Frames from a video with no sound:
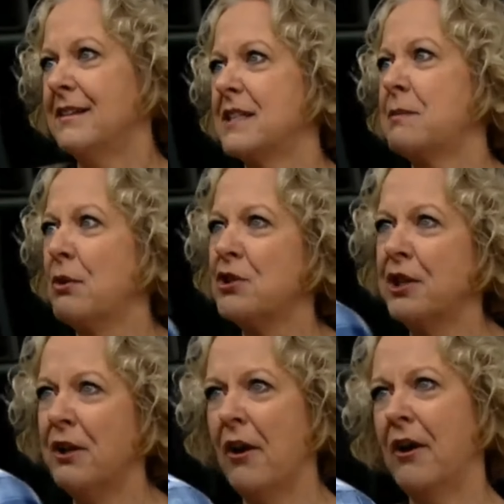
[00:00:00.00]
I suppose
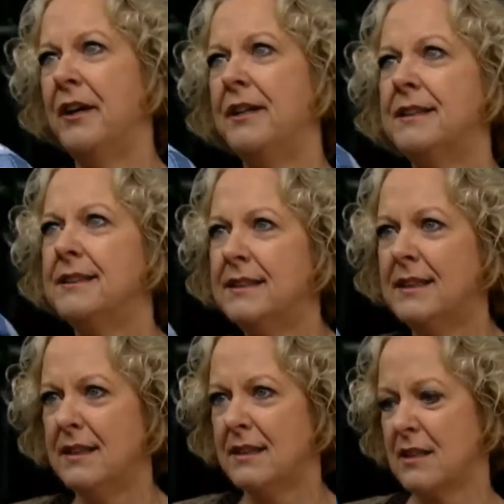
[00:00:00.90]
you're not.
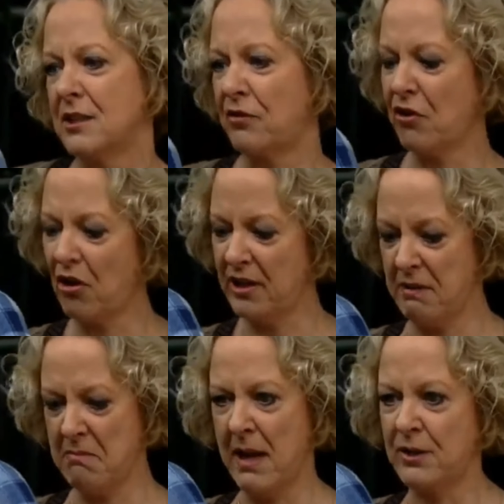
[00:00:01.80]
Because for all
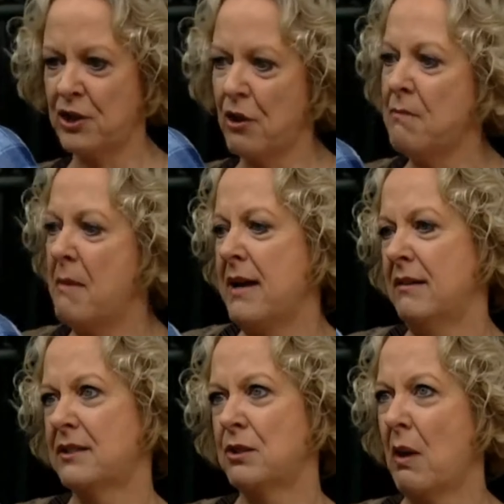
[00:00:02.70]
your macho
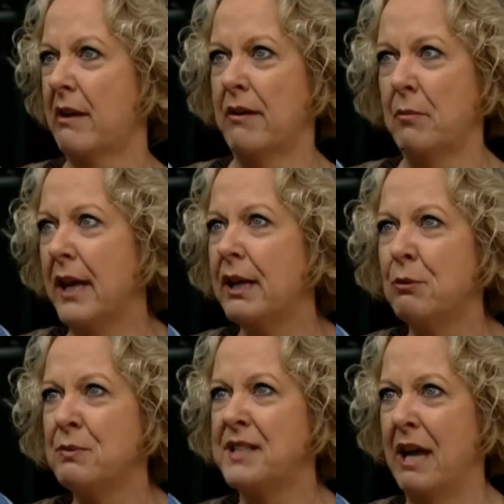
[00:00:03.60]
male swaggering, when it
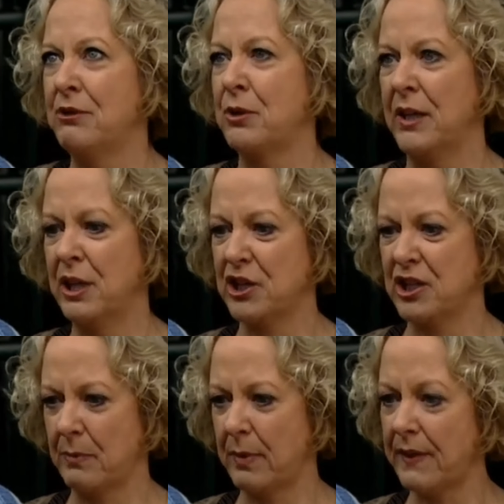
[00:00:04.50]
comes down to it, you're
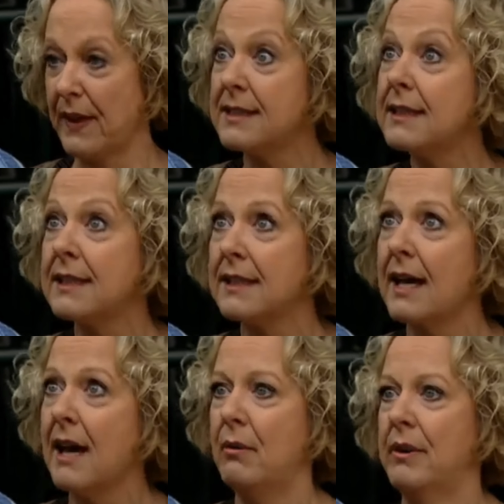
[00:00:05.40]
just a pathetic little
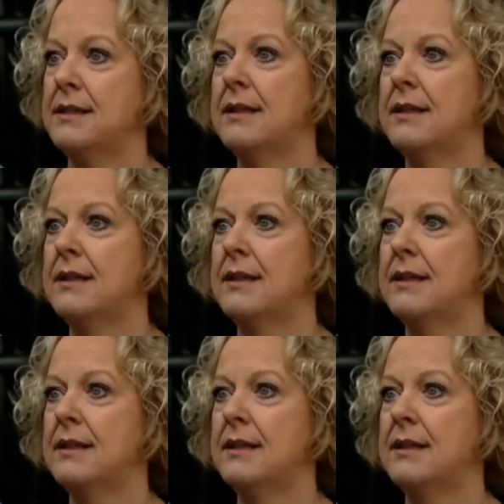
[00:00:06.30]
coward.